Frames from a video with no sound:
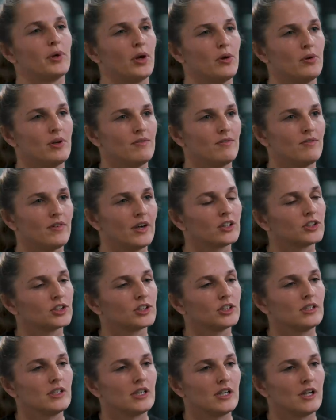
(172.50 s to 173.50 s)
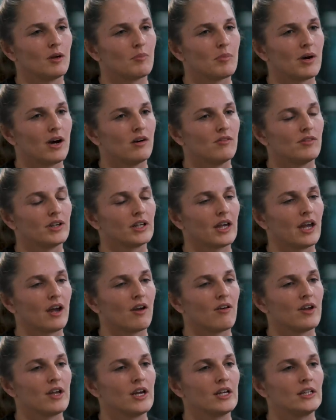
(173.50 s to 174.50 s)
bone infection in her pelvic
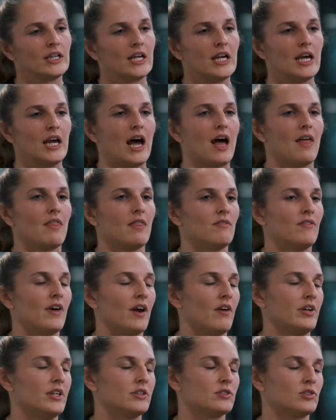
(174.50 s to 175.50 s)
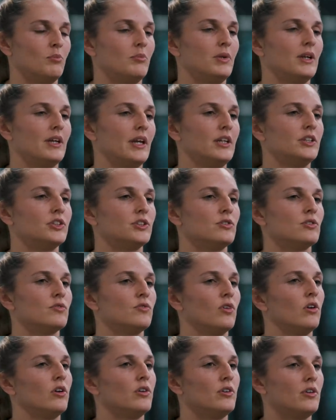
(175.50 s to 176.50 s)
area and various complications
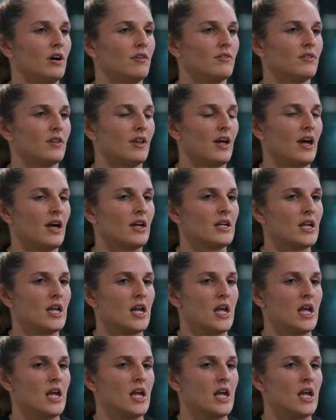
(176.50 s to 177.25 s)
followed after that.